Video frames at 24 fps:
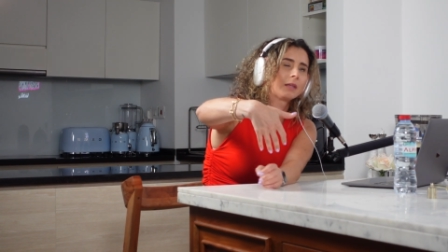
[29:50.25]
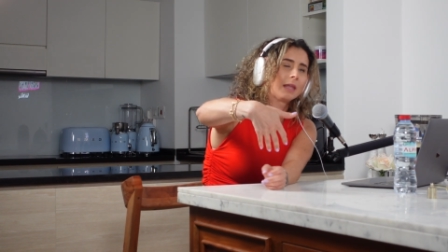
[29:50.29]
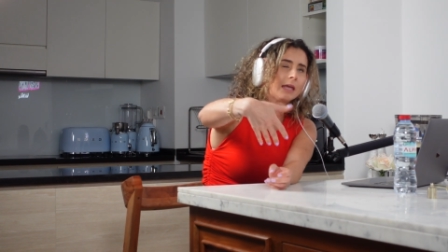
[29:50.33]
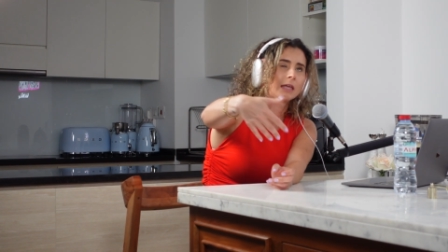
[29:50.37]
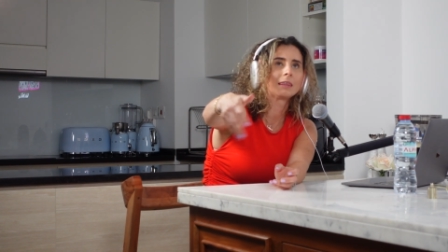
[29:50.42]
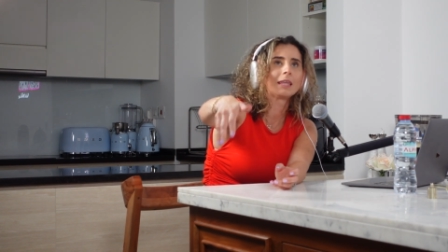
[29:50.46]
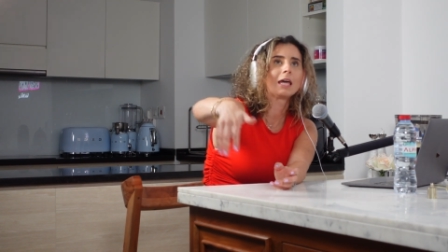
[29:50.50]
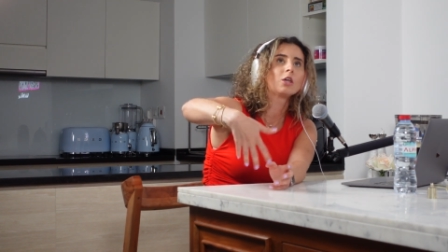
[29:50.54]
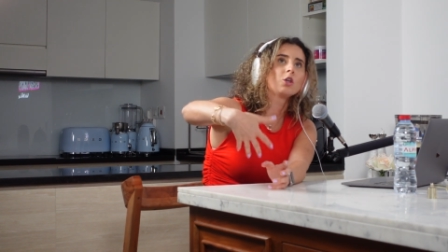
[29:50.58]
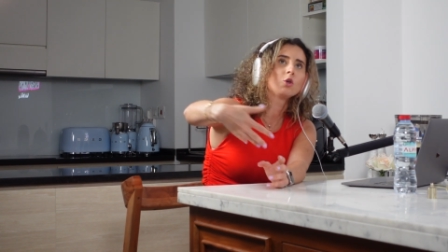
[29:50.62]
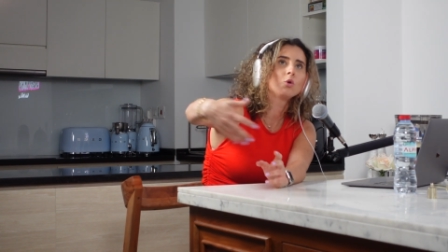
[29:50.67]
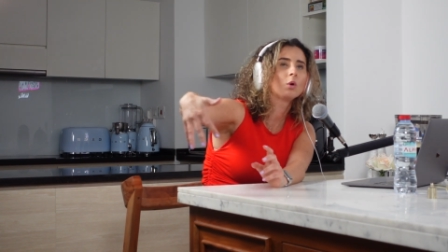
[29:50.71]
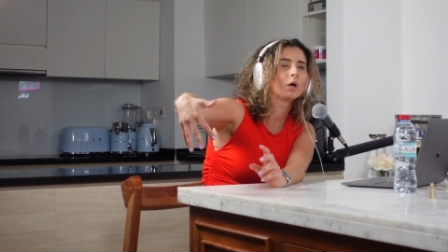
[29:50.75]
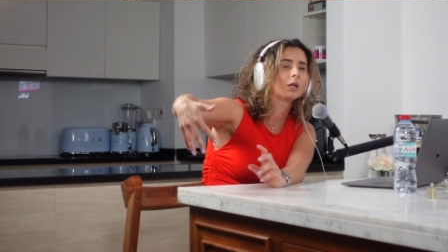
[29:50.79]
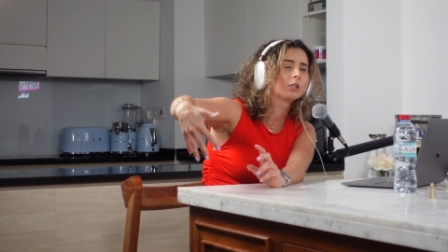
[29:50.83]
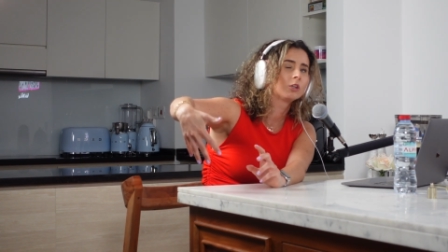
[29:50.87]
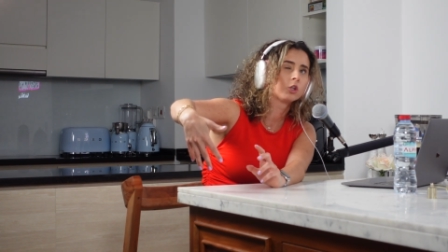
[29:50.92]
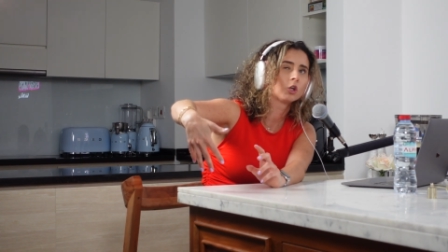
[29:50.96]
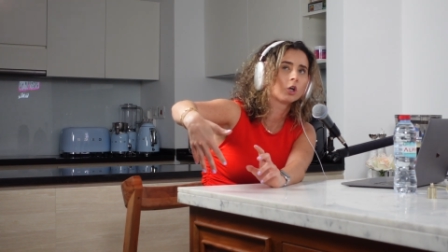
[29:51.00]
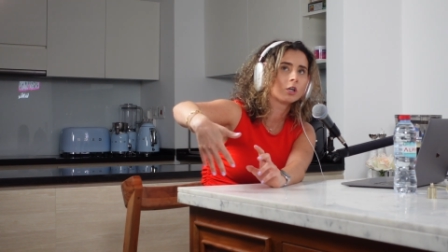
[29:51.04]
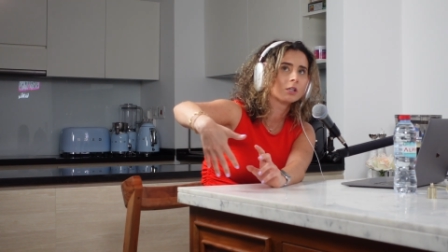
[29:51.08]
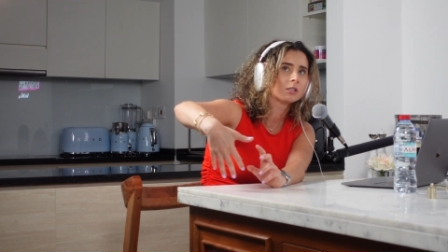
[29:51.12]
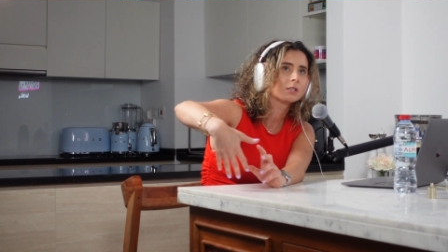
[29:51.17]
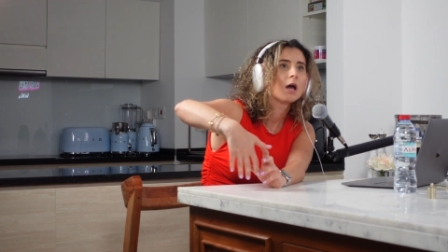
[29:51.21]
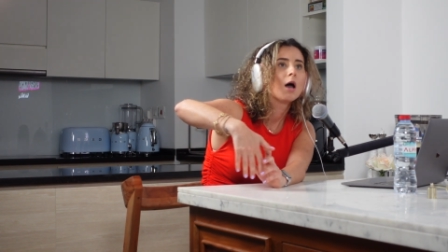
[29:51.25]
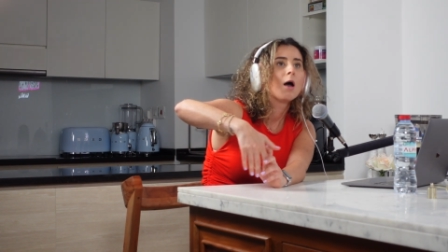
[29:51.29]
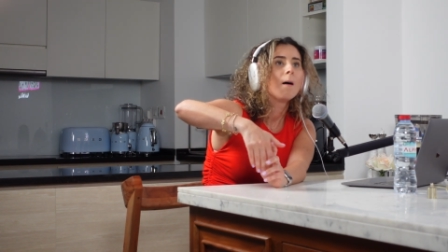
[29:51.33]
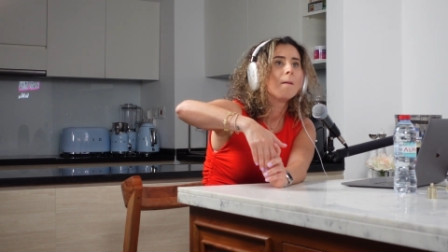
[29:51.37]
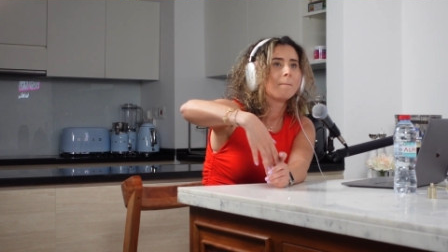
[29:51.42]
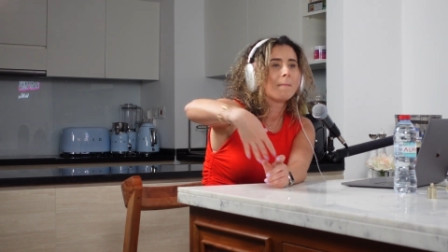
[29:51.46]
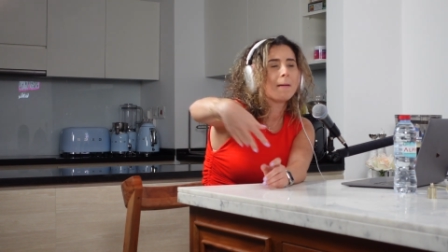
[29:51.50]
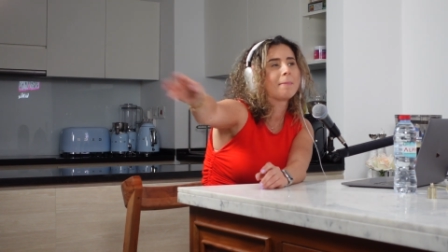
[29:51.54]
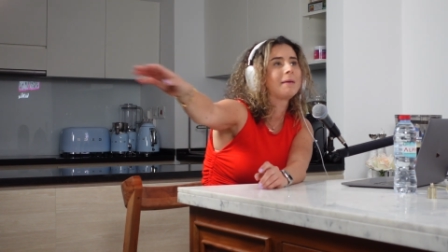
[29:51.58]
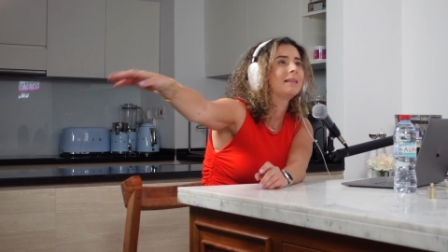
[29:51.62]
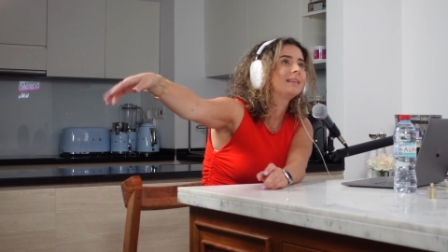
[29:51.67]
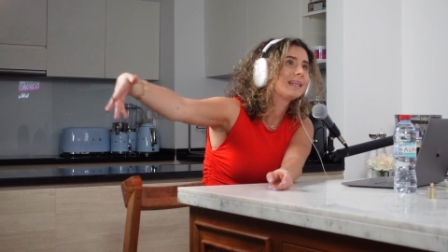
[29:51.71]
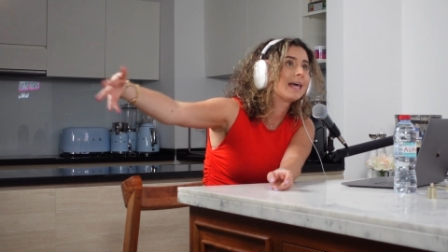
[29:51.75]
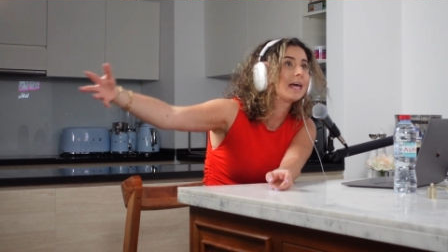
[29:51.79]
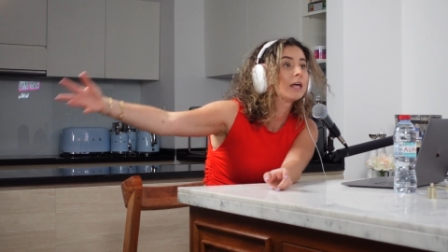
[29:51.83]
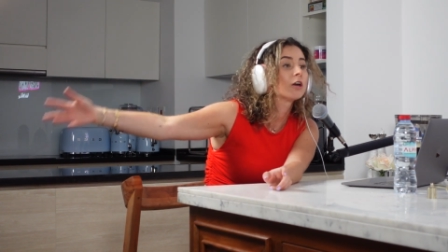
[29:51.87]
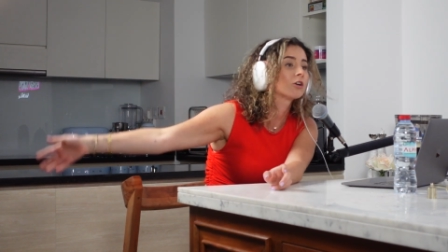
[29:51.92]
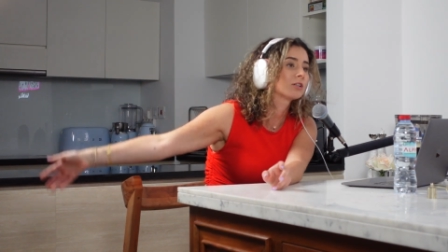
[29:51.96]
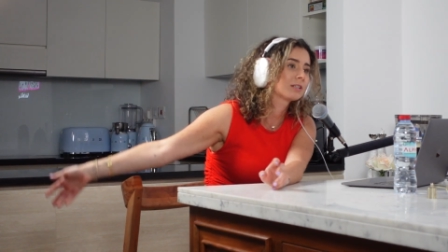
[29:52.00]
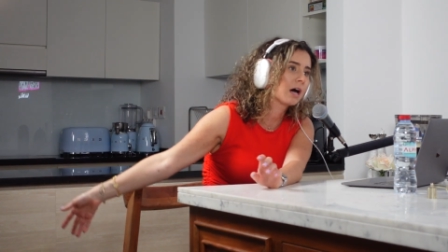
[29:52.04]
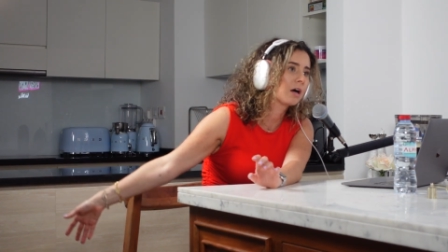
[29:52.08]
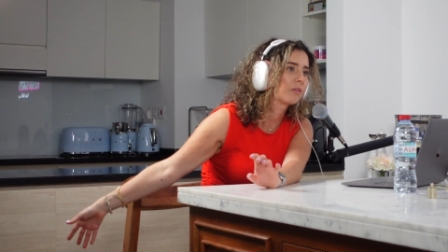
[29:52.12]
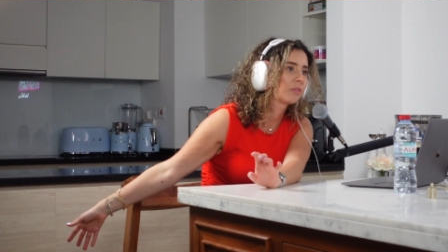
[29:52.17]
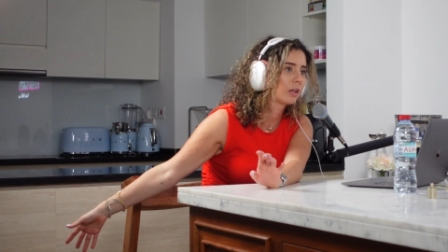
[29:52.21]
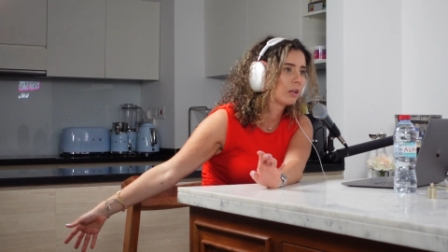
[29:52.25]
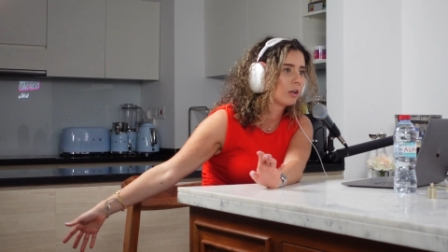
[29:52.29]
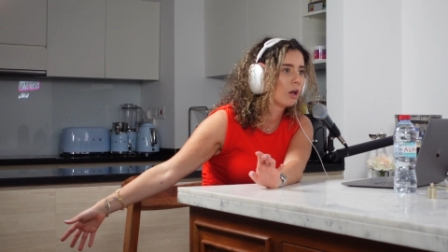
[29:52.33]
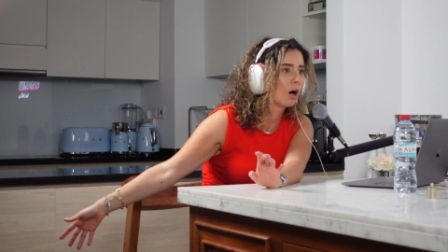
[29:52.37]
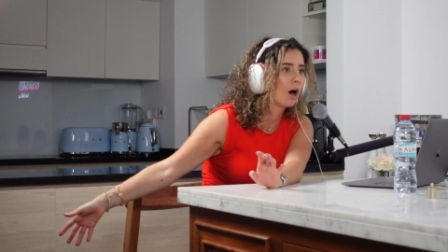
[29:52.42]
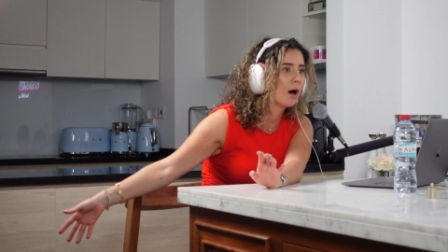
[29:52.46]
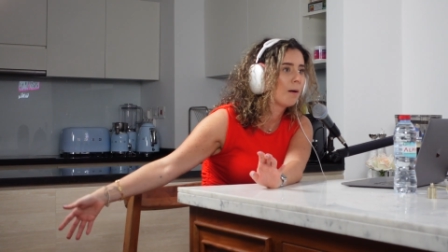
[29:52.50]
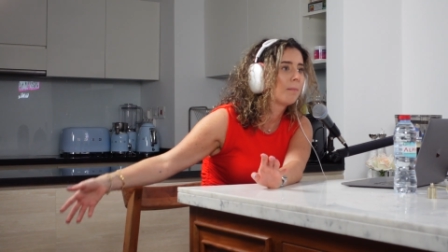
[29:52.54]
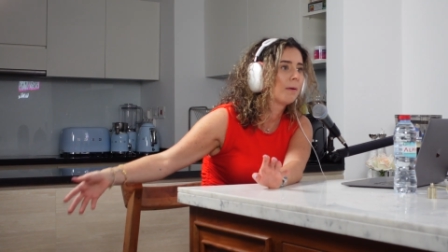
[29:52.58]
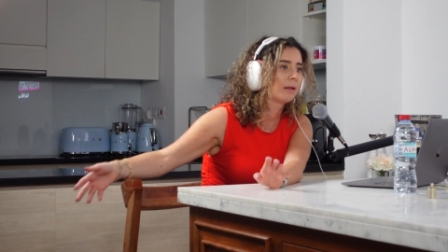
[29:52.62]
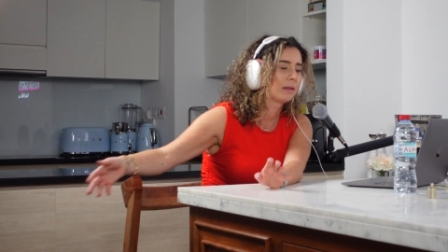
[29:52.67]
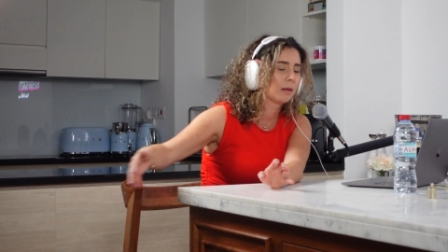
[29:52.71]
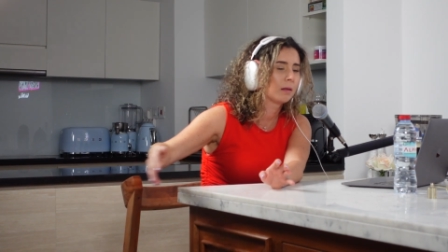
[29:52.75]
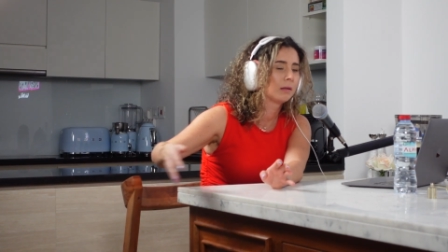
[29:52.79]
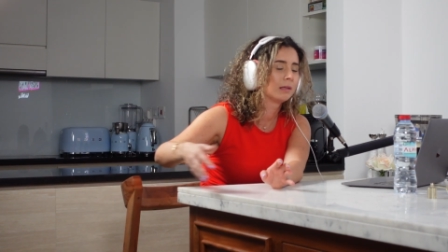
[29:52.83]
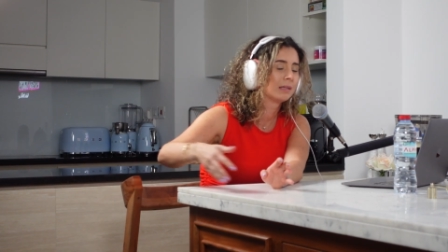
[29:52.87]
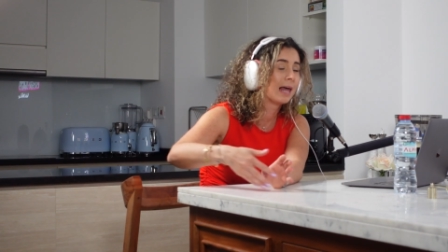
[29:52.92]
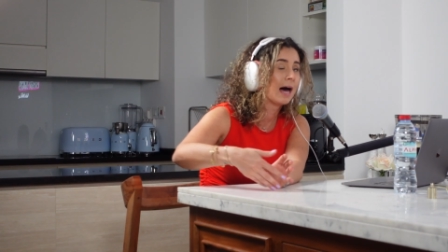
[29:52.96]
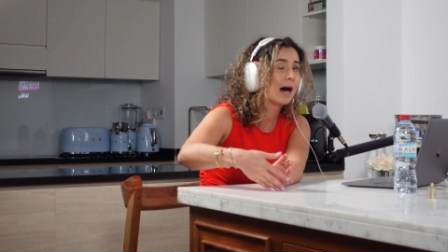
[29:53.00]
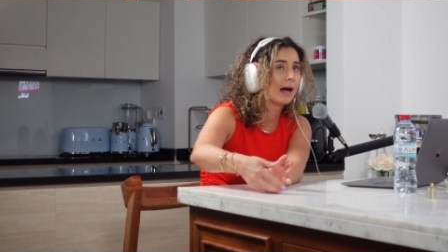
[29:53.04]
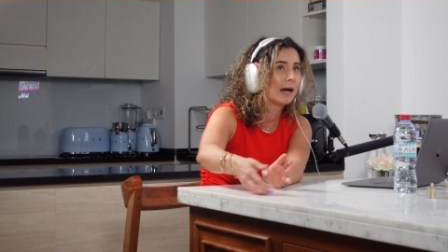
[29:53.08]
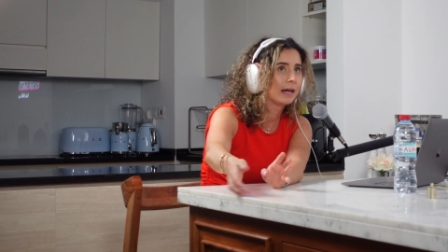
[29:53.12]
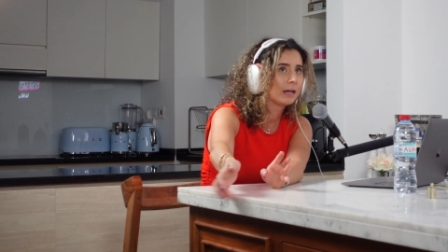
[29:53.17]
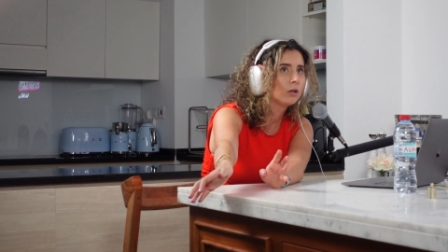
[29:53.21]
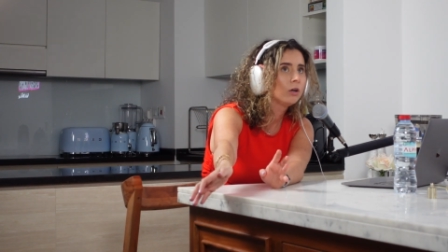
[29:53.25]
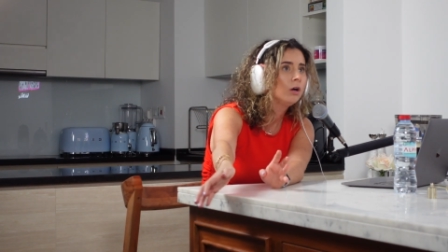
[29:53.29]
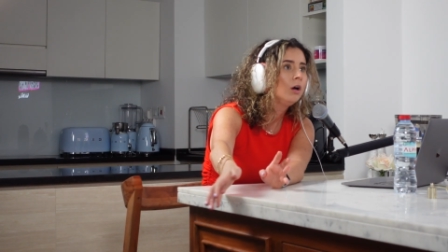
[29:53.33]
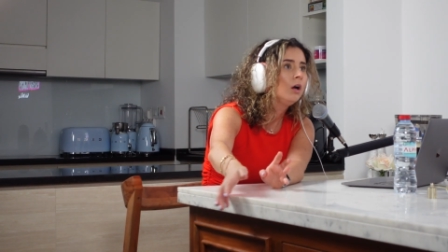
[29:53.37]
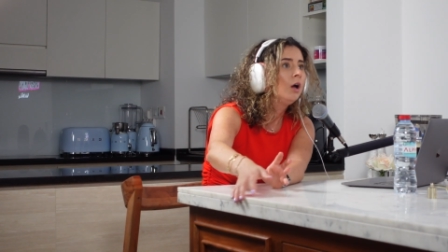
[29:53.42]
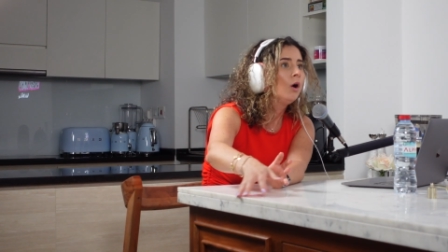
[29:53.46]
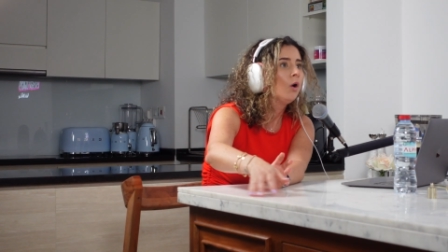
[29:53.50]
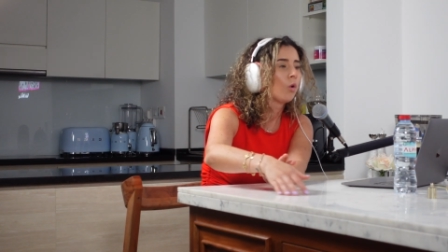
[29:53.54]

like that you had learned maybe later down the law, but line,